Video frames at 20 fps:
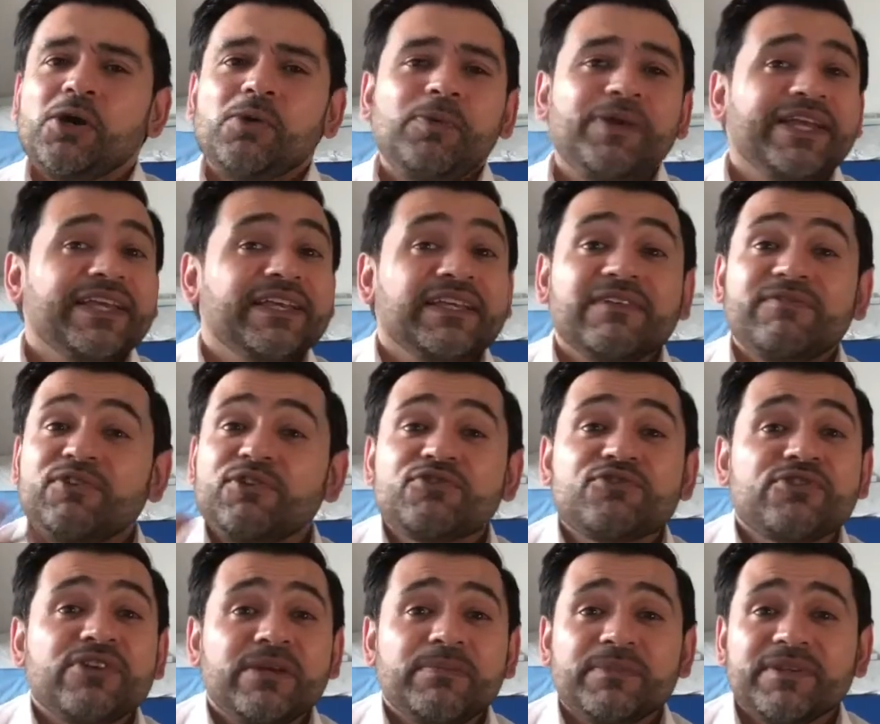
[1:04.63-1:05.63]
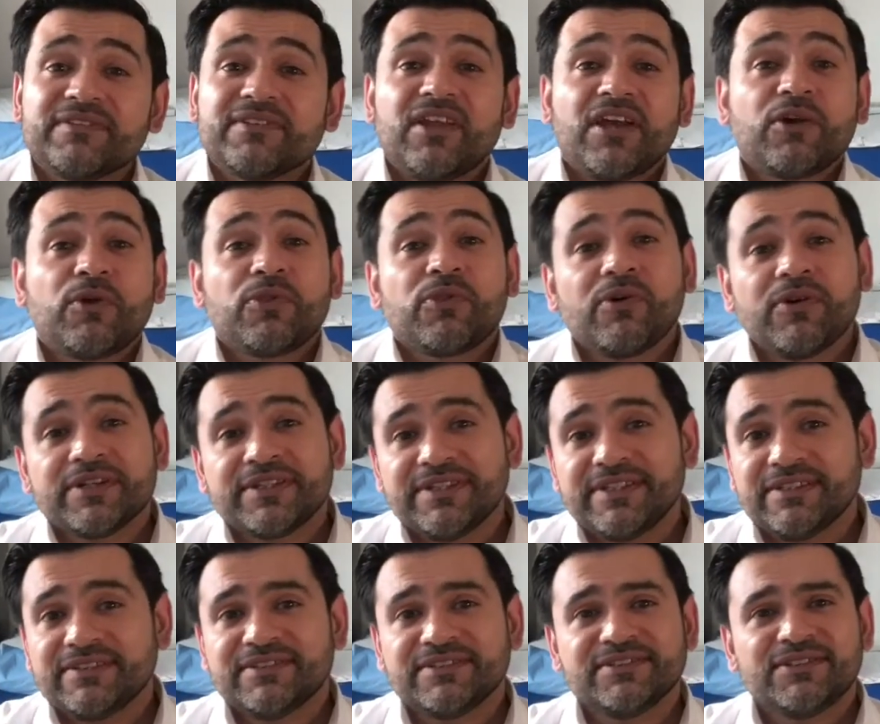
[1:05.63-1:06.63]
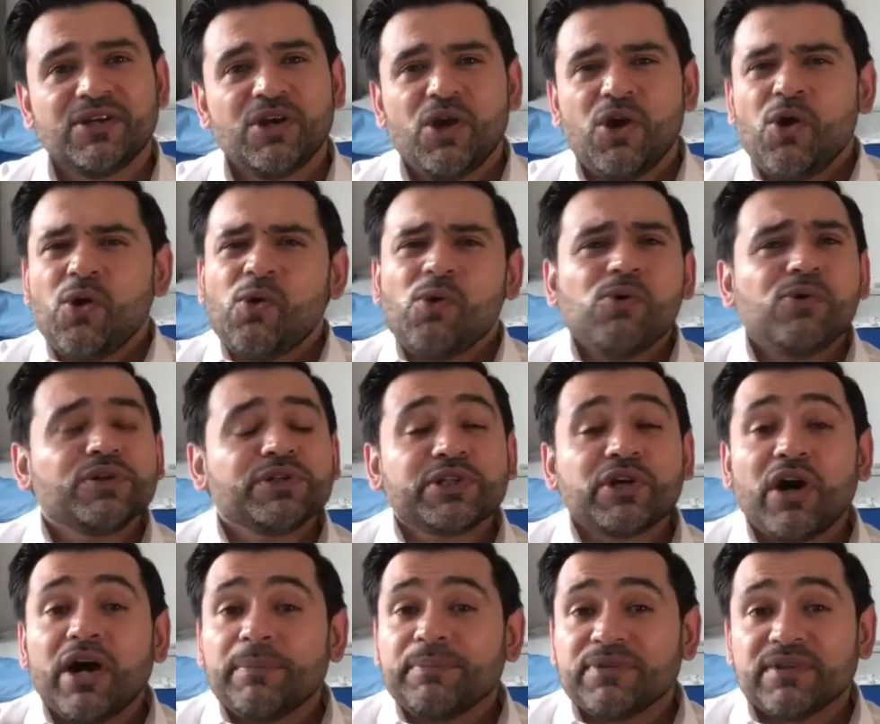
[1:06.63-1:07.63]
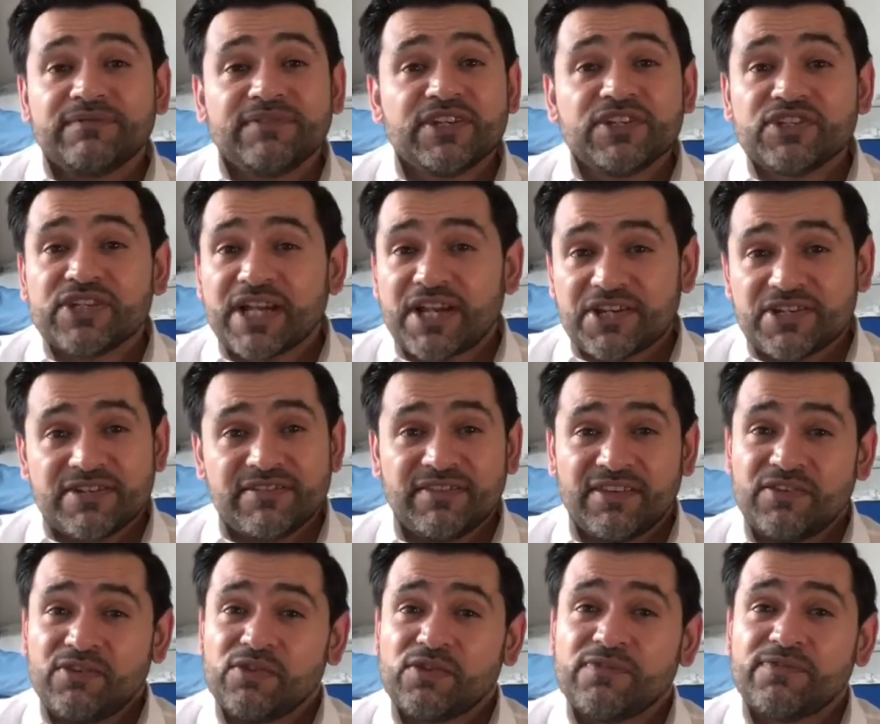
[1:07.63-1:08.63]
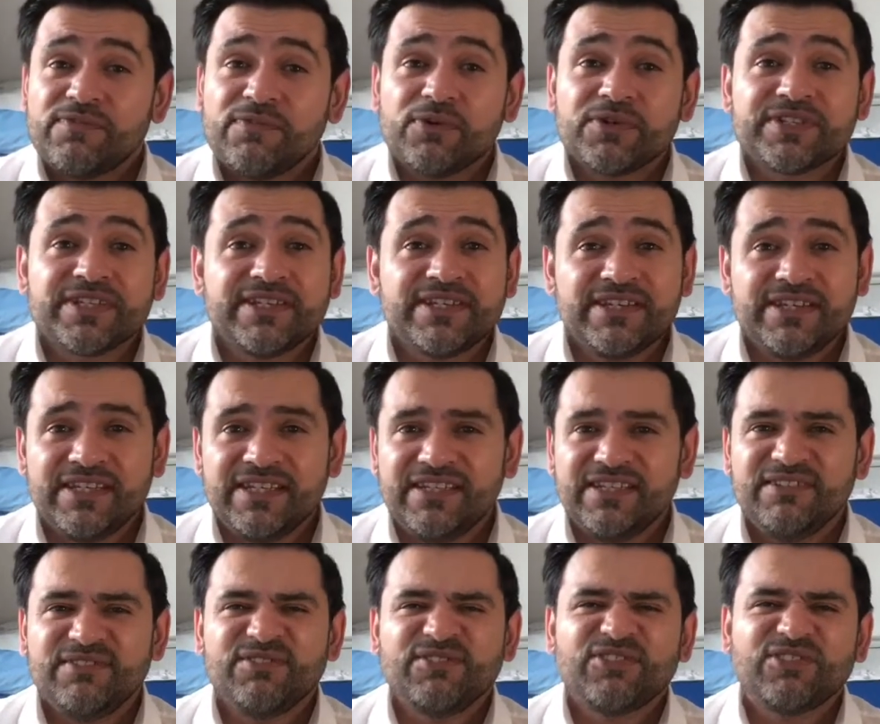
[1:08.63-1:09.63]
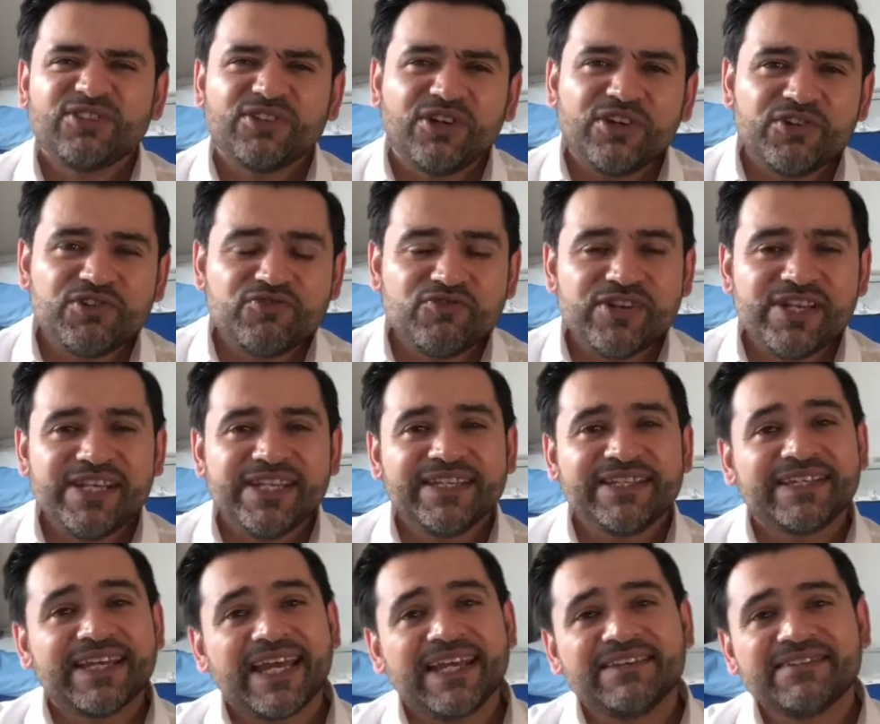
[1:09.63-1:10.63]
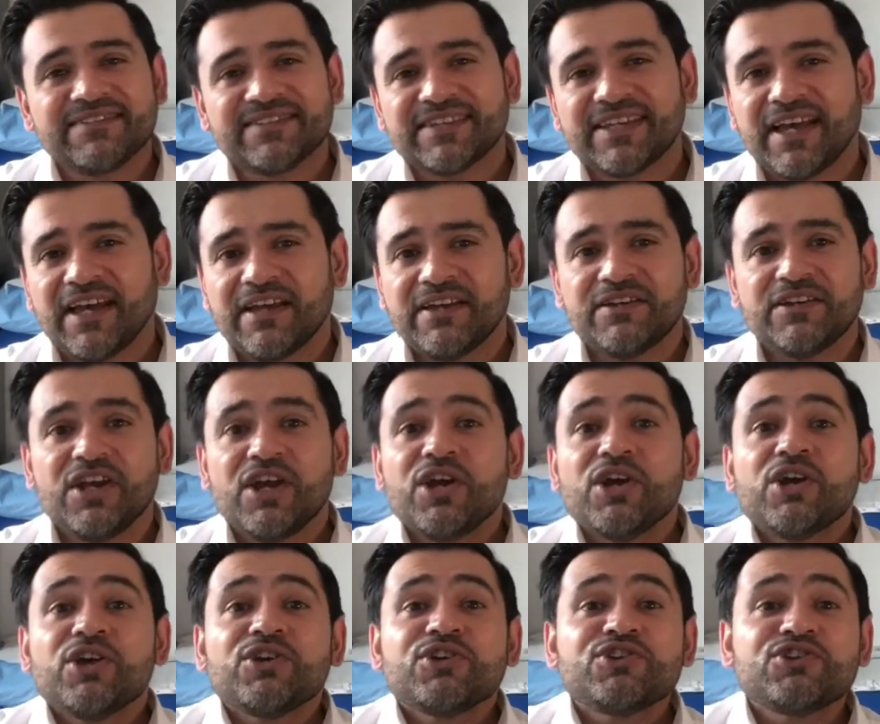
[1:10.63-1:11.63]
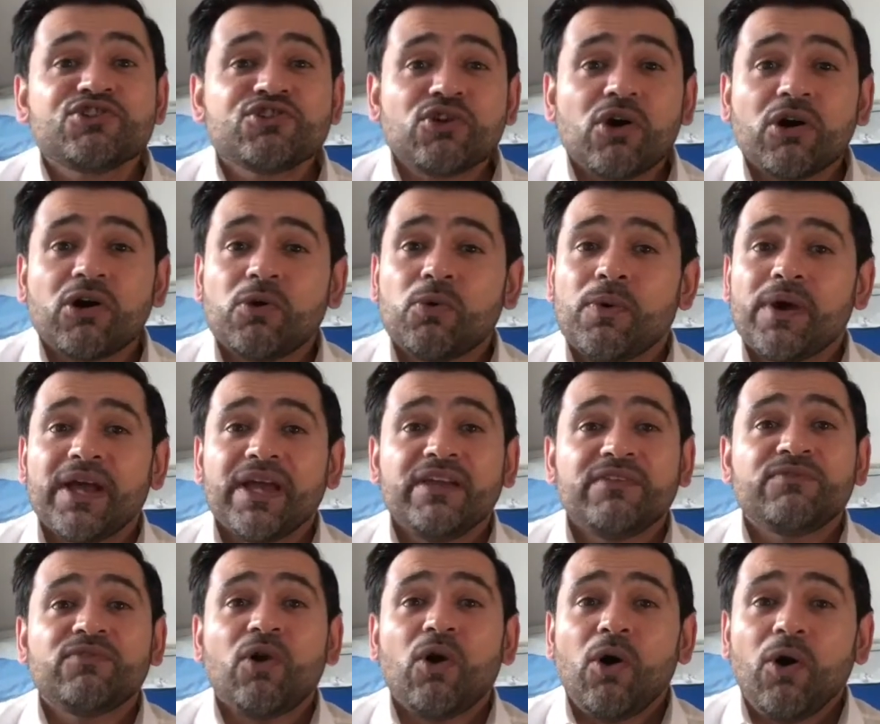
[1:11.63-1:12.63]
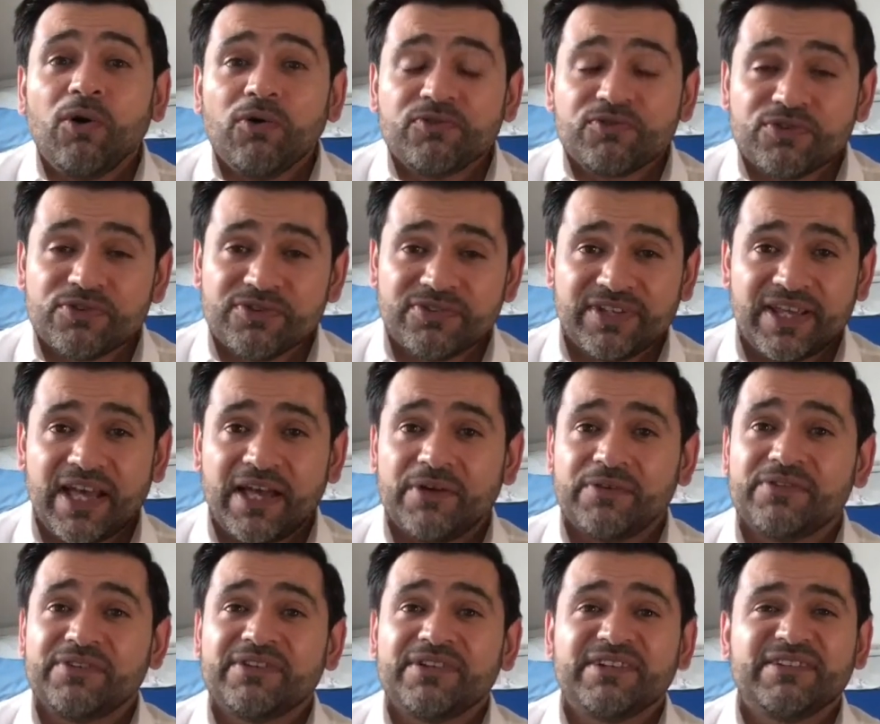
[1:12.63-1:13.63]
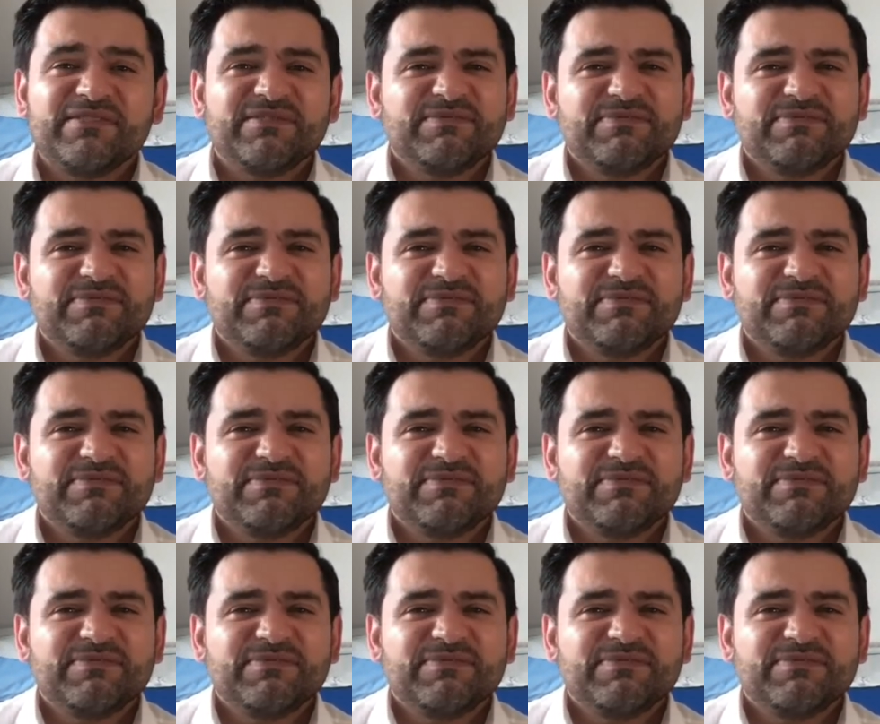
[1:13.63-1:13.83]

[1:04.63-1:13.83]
we can give you treatments like orthotics, all types of injections into the foot and knee, surgery, gait scan, shockwave, ultrasound,